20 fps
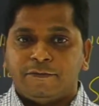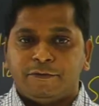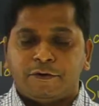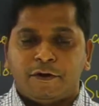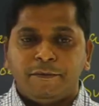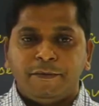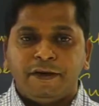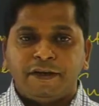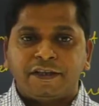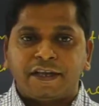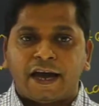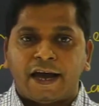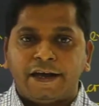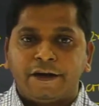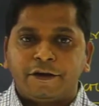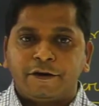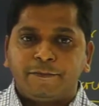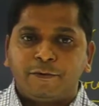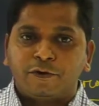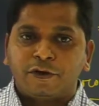from its
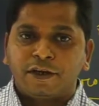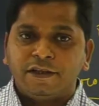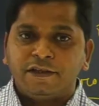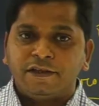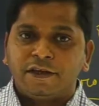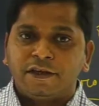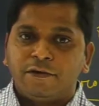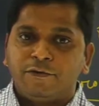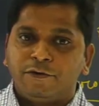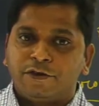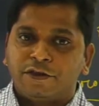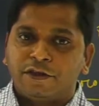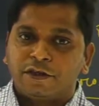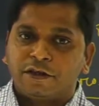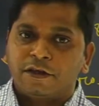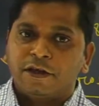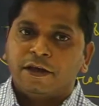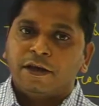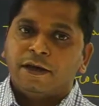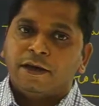higher potential which
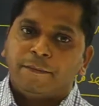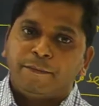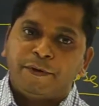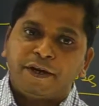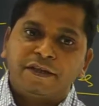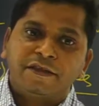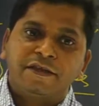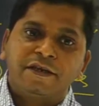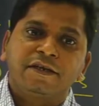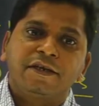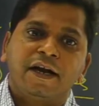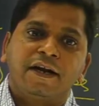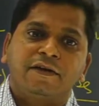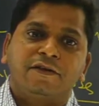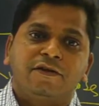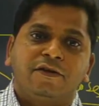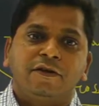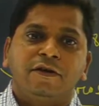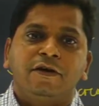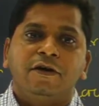is present at the